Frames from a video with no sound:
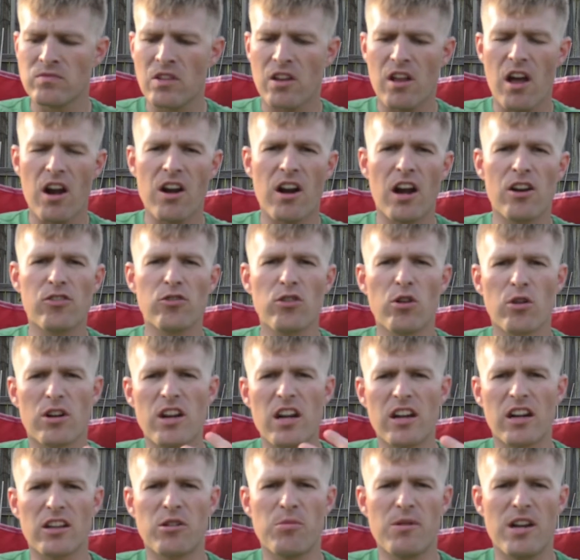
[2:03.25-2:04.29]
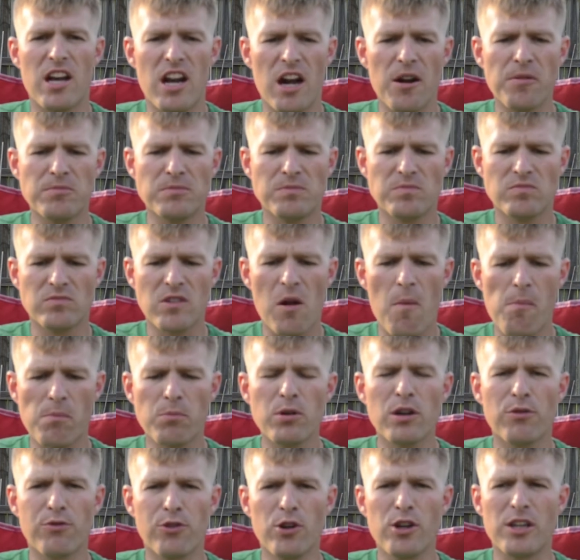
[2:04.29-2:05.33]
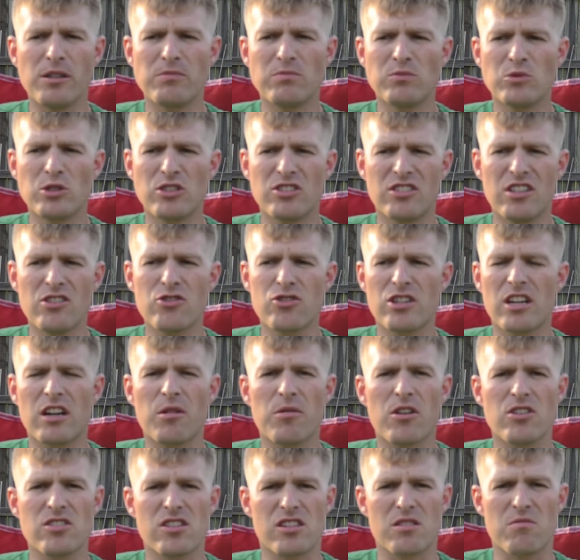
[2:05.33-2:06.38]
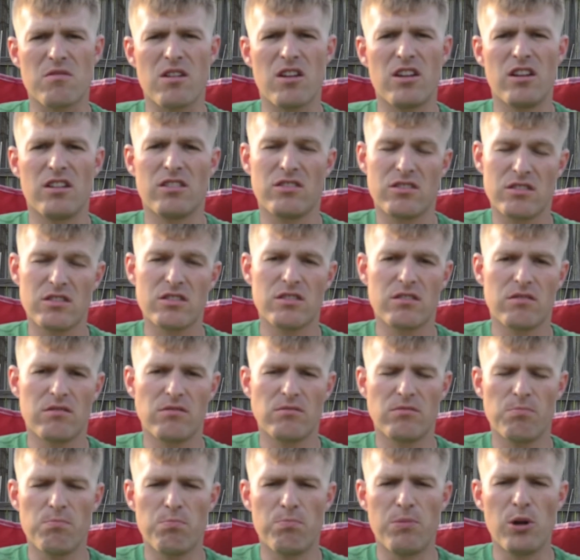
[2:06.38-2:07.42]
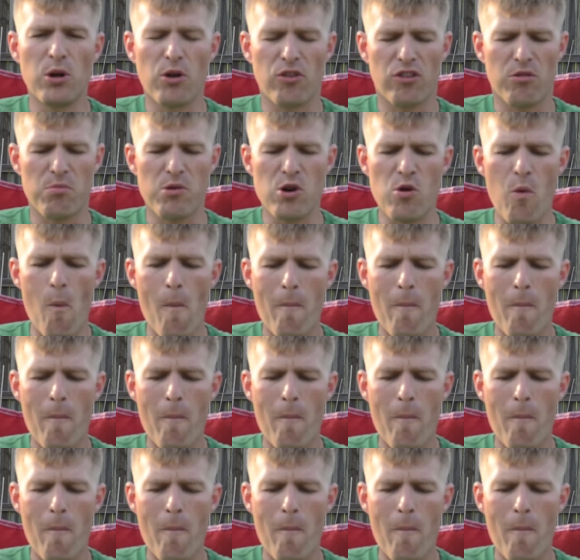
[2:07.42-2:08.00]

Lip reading: Got a nice little kick at the beginning. Pretty fruity, which is interesting because it's billed as the Bhut.